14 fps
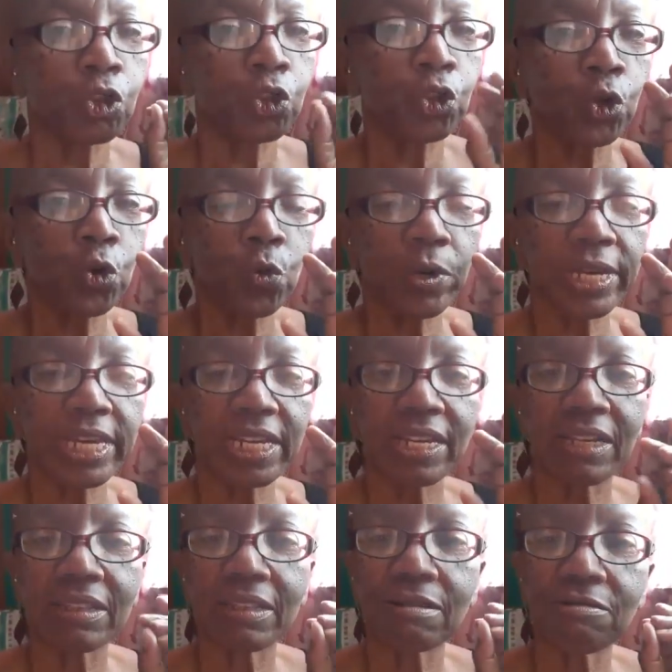
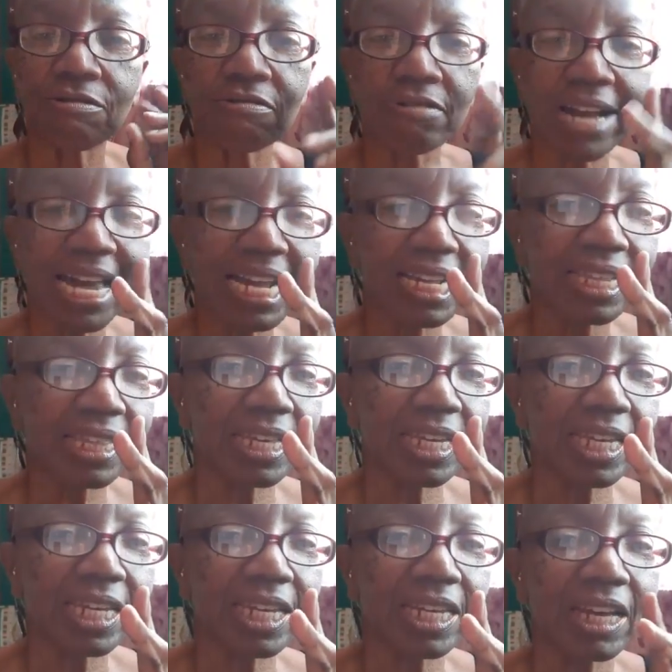doing the right
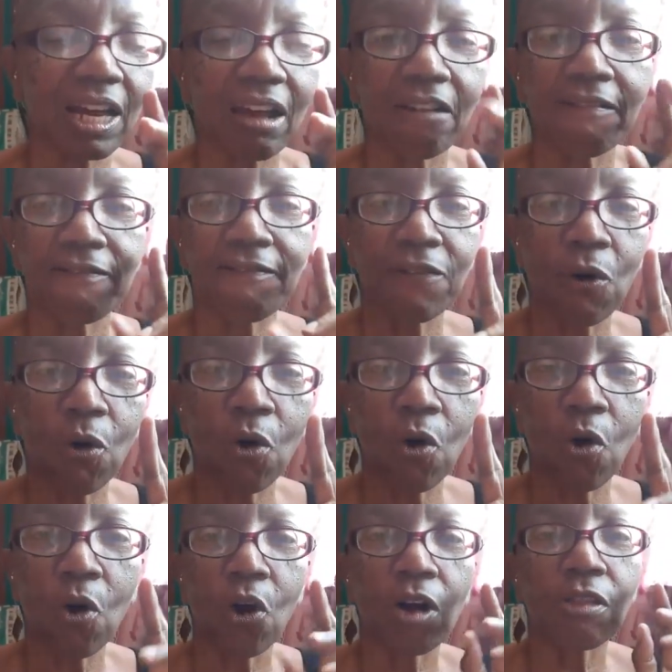thing
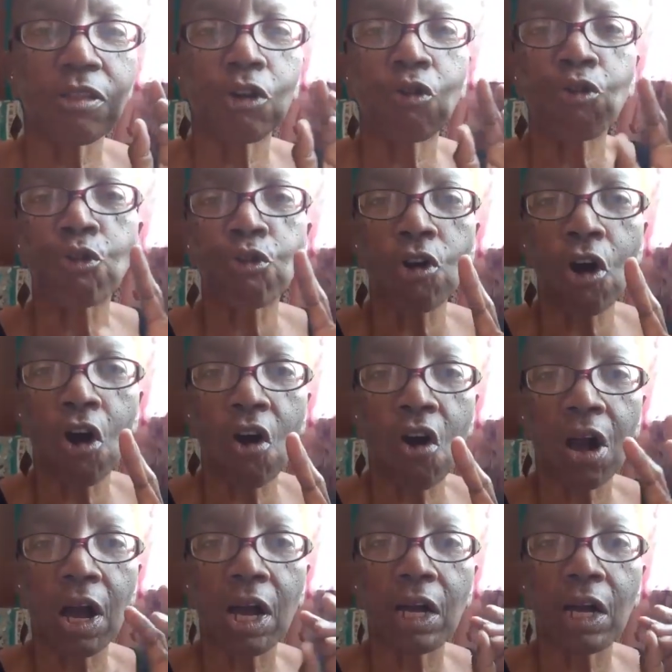for the wrong